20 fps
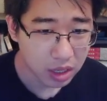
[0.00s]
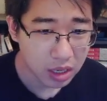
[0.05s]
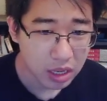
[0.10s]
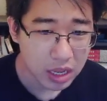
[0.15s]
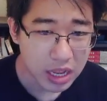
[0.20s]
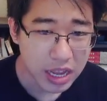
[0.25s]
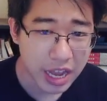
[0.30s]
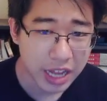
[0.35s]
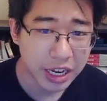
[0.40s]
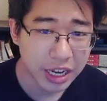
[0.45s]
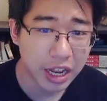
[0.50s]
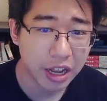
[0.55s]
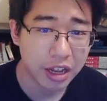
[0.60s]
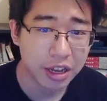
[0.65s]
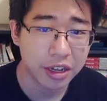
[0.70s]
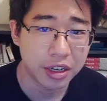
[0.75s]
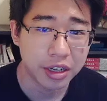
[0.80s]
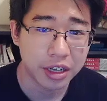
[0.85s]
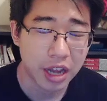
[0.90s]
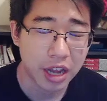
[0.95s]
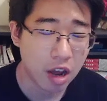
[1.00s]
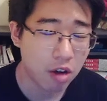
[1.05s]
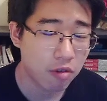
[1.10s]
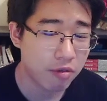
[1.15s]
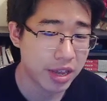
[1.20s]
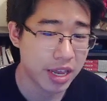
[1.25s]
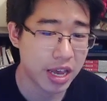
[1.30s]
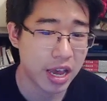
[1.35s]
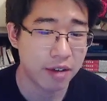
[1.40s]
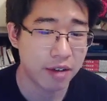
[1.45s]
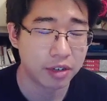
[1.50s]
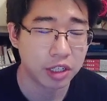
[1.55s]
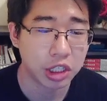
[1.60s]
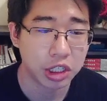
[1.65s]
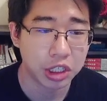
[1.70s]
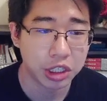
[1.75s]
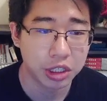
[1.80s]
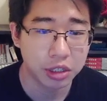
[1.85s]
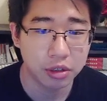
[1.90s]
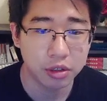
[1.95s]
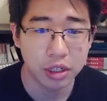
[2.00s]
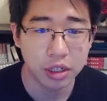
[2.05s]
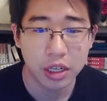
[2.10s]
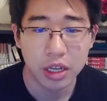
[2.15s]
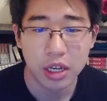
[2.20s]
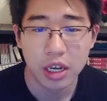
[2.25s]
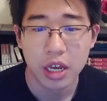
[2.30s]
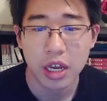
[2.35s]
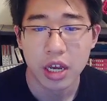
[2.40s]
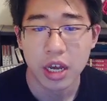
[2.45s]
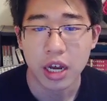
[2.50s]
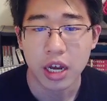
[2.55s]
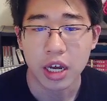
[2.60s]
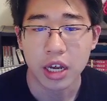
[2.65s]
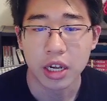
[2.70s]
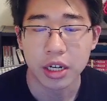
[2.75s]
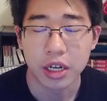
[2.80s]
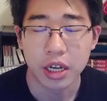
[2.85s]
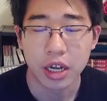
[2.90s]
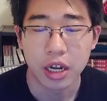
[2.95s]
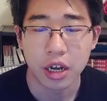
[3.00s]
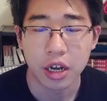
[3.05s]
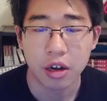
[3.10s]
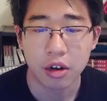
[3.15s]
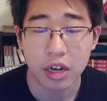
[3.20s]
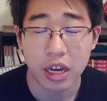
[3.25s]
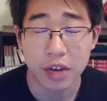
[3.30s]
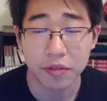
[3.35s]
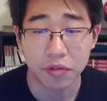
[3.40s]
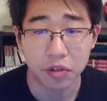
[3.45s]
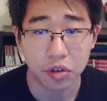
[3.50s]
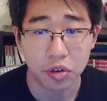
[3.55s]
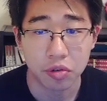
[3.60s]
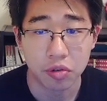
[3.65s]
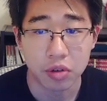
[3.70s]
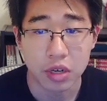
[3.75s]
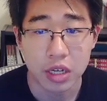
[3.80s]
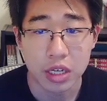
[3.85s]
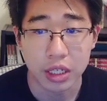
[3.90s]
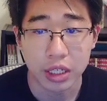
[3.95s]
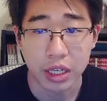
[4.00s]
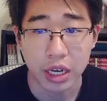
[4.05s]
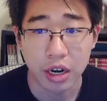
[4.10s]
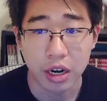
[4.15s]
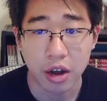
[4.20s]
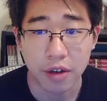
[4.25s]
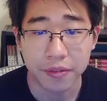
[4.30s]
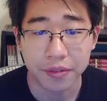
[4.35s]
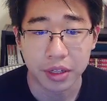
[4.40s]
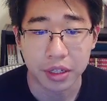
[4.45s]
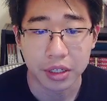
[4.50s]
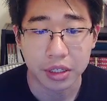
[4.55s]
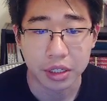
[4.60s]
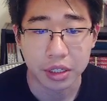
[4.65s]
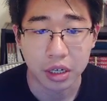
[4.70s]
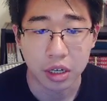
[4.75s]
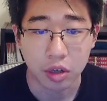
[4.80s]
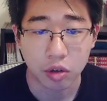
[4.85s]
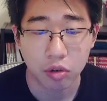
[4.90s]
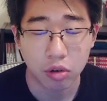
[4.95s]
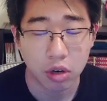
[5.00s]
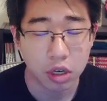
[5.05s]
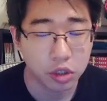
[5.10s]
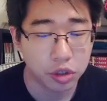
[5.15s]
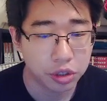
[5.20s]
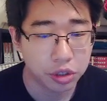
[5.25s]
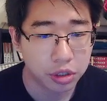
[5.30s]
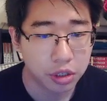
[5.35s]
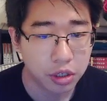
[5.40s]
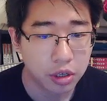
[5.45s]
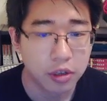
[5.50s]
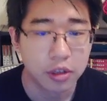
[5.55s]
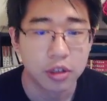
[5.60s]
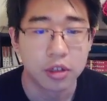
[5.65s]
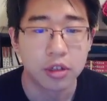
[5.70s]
And then now we have a shield. And all I have to do is get off this crunch to